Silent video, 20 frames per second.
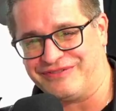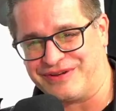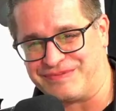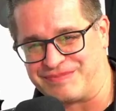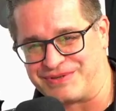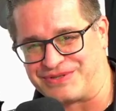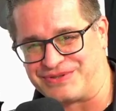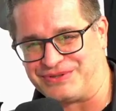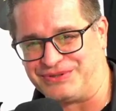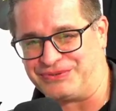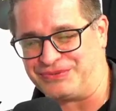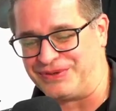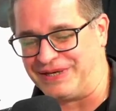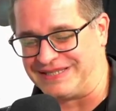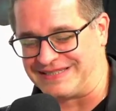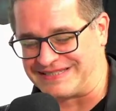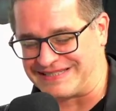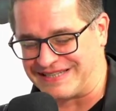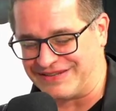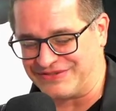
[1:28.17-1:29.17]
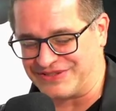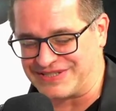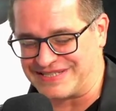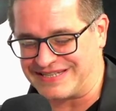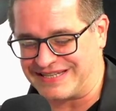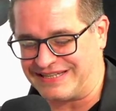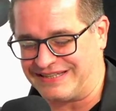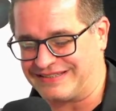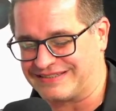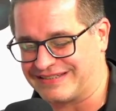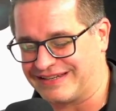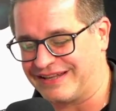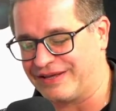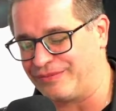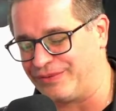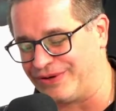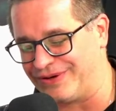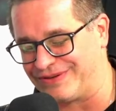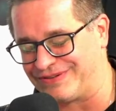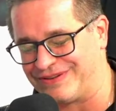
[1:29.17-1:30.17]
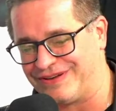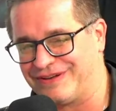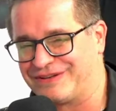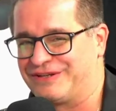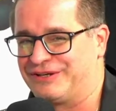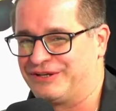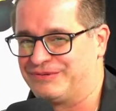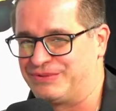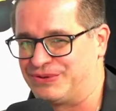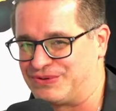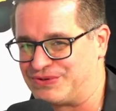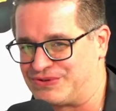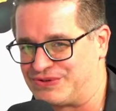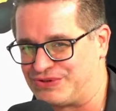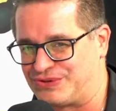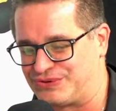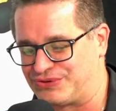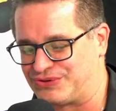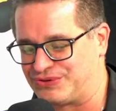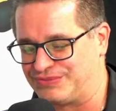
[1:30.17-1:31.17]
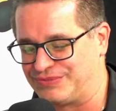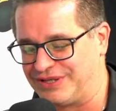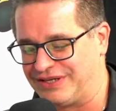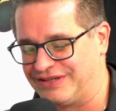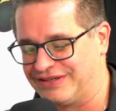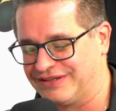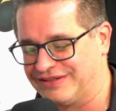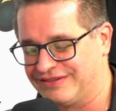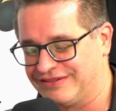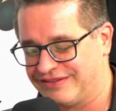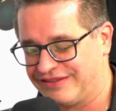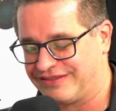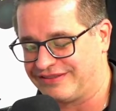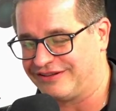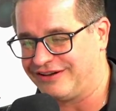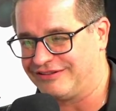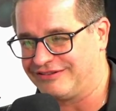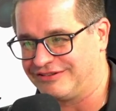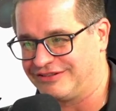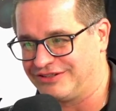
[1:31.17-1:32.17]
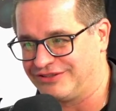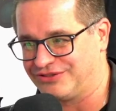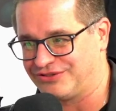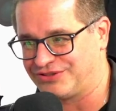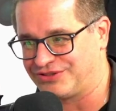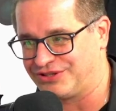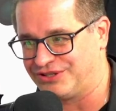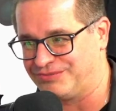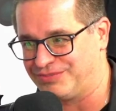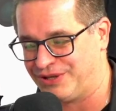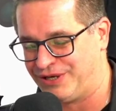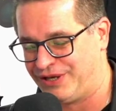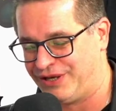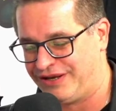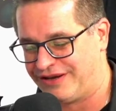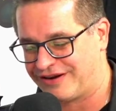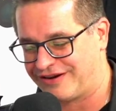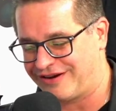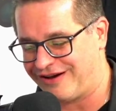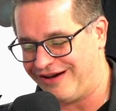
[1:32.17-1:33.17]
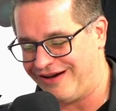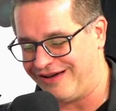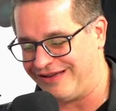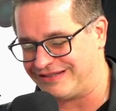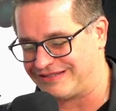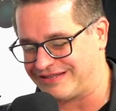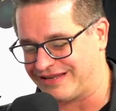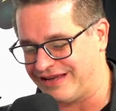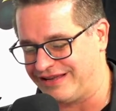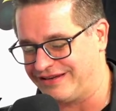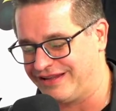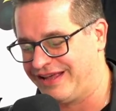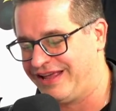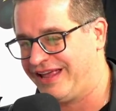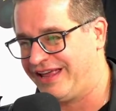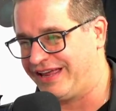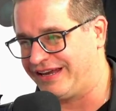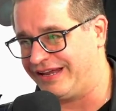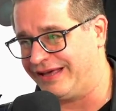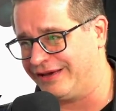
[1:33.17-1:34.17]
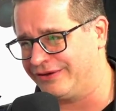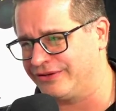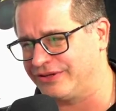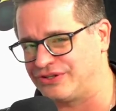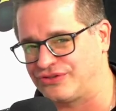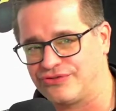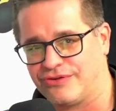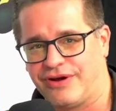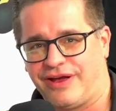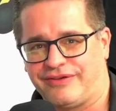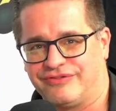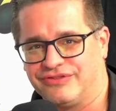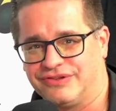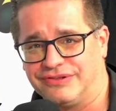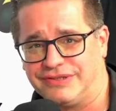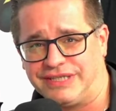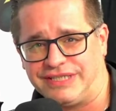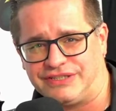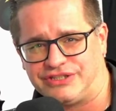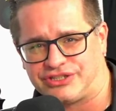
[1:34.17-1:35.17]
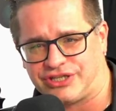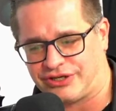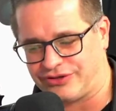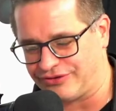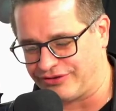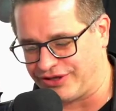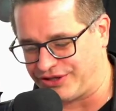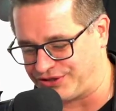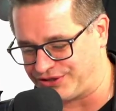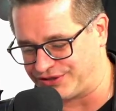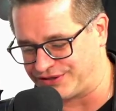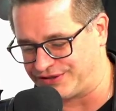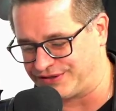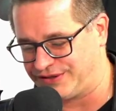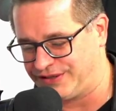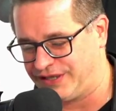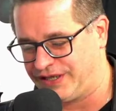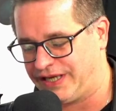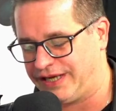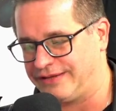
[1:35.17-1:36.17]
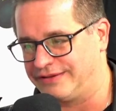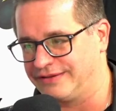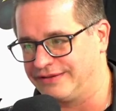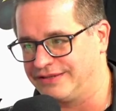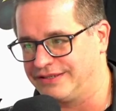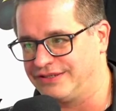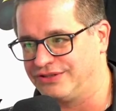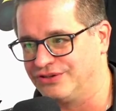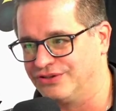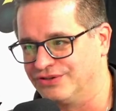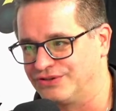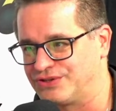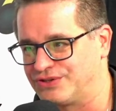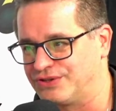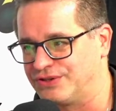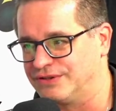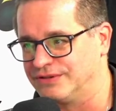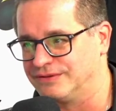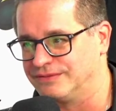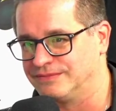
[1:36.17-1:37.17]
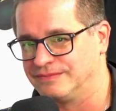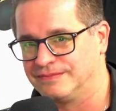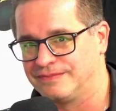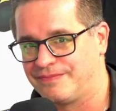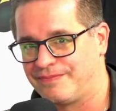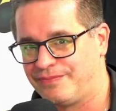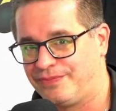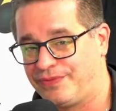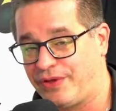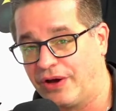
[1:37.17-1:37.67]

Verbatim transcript: Live at the Hive, episode one seventeen. Today we are talking about social media, thought leadership, content, and how they drive lead generation and lead nurture.